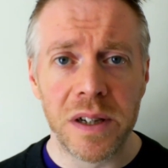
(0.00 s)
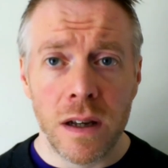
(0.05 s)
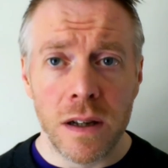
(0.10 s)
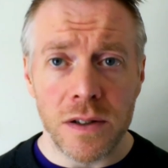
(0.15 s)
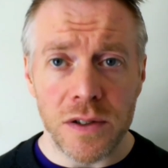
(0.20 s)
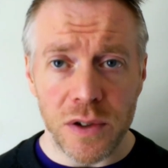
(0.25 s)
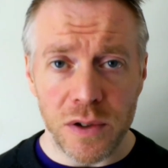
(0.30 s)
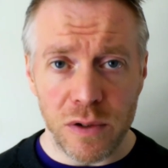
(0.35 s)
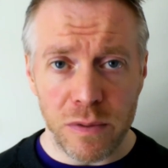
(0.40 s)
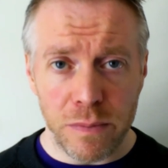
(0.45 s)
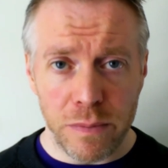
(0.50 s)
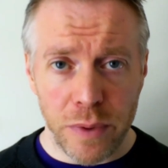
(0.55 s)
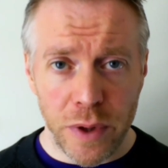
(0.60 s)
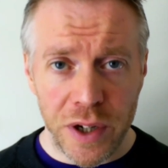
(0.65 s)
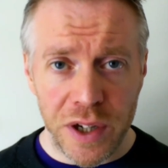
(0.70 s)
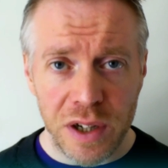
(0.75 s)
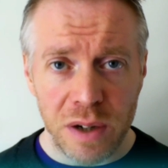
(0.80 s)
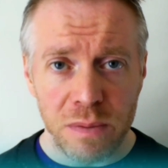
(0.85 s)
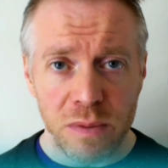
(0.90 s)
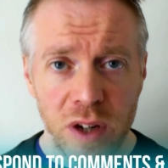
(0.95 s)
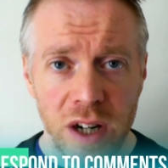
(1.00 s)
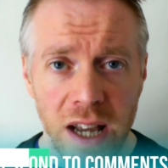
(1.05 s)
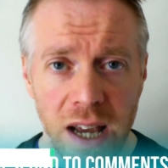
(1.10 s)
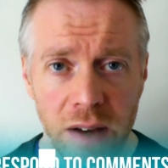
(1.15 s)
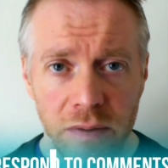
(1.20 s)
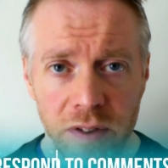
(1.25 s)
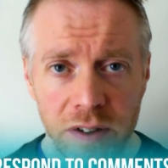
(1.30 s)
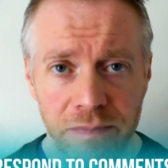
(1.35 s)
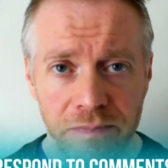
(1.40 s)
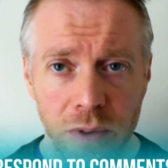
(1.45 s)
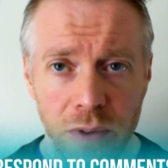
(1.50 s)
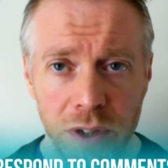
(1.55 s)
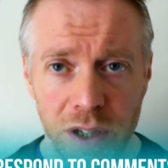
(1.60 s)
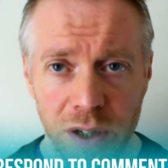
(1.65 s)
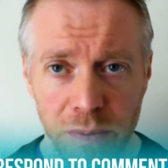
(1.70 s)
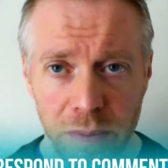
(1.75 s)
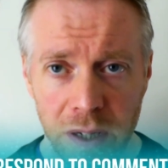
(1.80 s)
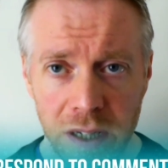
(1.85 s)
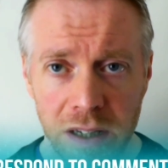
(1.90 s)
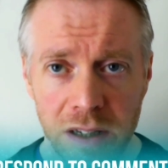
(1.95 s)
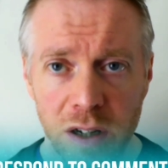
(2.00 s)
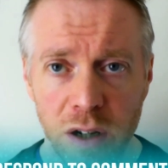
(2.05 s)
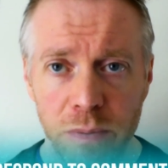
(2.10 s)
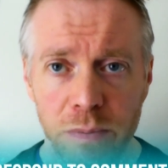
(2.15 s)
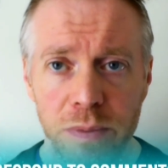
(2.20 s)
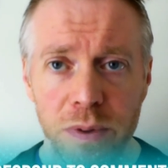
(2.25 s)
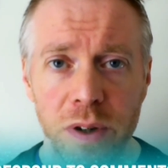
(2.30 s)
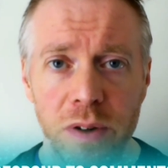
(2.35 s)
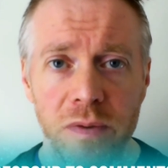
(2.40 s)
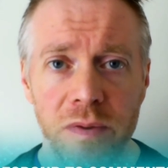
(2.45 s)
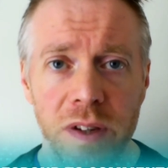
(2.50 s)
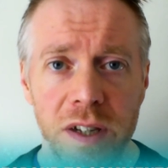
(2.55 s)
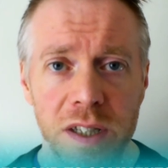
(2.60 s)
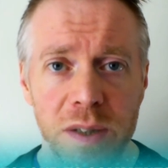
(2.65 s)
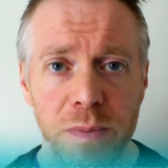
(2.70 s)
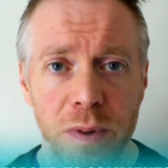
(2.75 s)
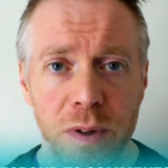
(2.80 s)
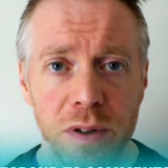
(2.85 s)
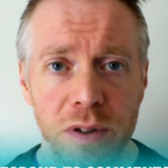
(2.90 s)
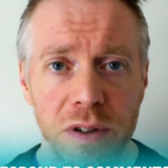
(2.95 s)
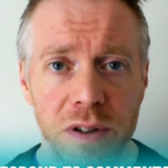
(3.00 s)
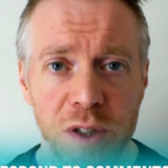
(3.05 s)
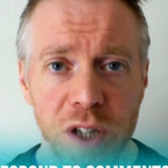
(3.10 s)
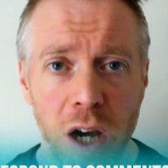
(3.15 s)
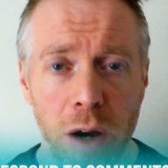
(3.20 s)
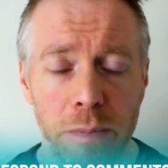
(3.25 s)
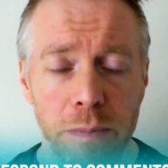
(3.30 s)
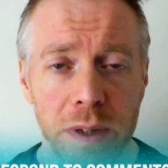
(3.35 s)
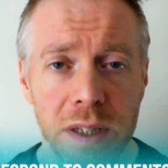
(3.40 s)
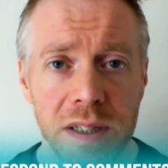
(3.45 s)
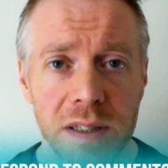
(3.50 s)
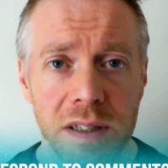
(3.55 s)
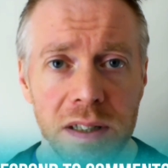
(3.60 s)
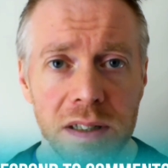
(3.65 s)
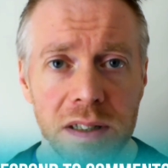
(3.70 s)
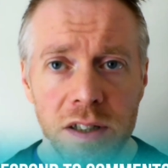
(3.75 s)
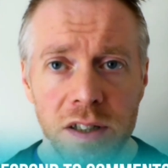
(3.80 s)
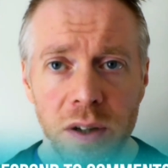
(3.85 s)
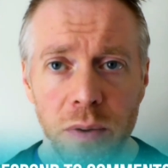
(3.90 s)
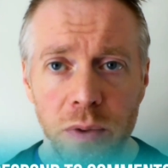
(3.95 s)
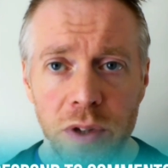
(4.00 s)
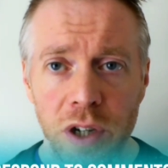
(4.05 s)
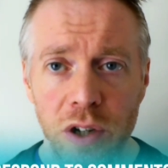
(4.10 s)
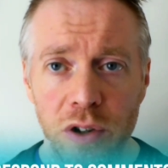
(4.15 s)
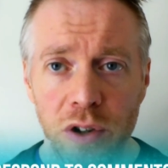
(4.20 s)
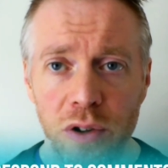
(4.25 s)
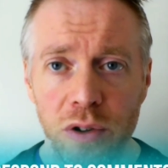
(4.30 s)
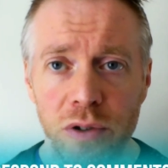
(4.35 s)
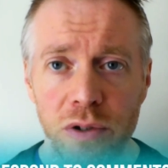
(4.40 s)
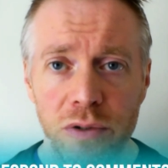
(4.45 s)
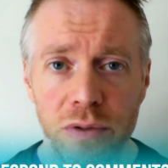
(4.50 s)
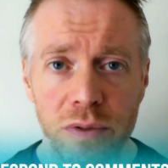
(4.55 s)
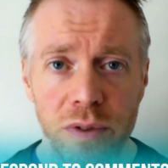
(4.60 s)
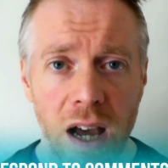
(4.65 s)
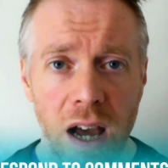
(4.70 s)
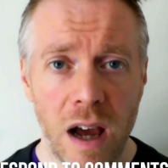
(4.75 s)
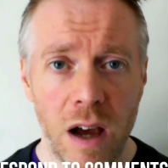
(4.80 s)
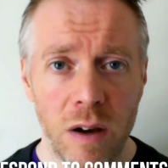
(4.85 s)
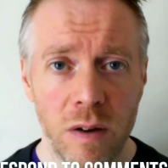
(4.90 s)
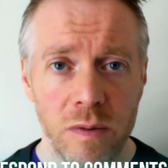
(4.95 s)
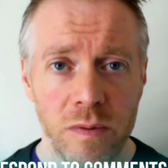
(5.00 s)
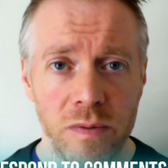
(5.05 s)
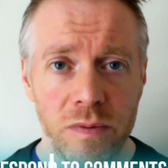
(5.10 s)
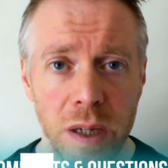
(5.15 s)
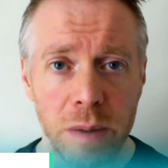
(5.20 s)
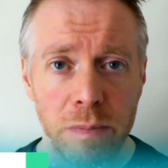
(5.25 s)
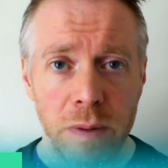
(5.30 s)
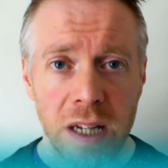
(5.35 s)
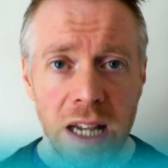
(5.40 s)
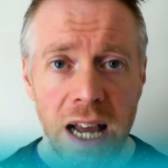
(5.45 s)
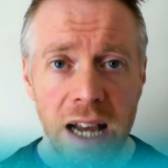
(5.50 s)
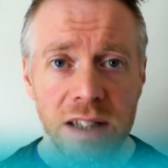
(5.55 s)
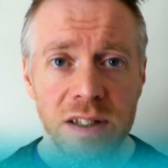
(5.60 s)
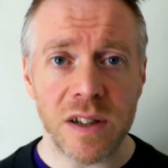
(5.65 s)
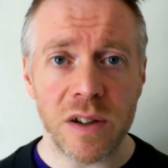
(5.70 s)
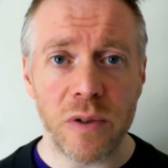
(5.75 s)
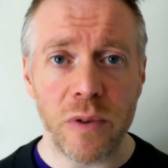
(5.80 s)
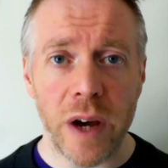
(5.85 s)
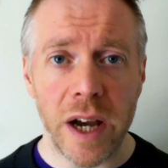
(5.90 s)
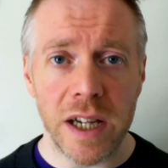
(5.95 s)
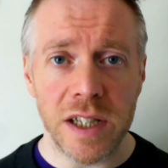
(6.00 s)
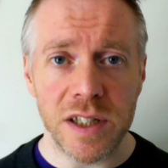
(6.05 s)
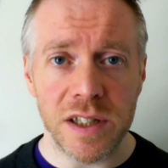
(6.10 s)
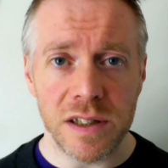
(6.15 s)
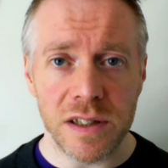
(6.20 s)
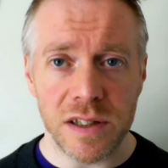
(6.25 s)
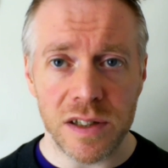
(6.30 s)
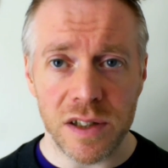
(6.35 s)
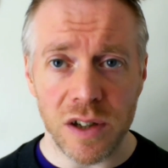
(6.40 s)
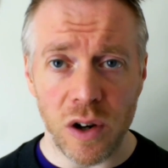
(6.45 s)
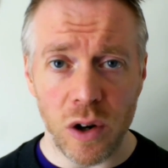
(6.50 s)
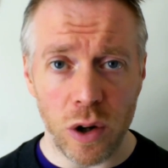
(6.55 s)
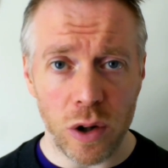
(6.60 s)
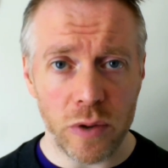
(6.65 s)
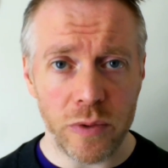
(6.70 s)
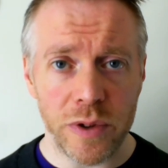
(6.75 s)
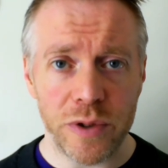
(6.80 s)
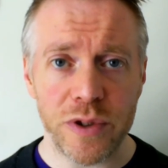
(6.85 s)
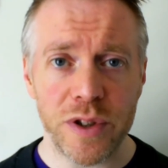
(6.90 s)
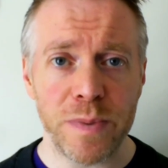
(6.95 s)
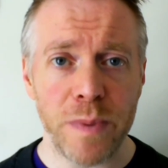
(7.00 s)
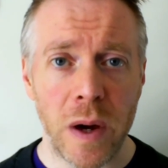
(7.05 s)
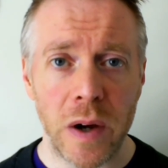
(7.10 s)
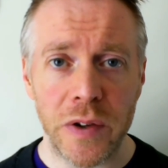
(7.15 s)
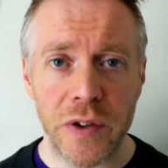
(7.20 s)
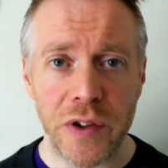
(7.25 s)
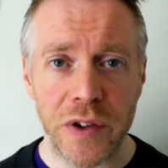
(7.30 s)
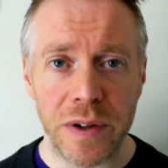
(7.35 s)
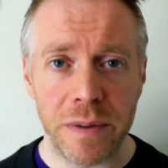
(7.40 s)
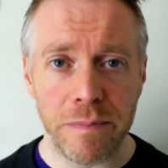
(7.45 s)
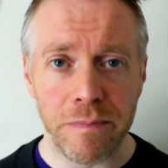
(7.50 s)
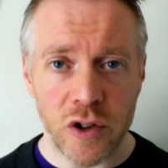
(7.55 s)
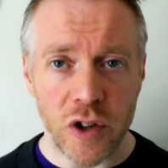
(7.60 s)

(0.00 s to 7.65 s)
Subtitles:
So point number 11 when you're building up your Facebook shop business is that when you do have people asking questions, always respond to them.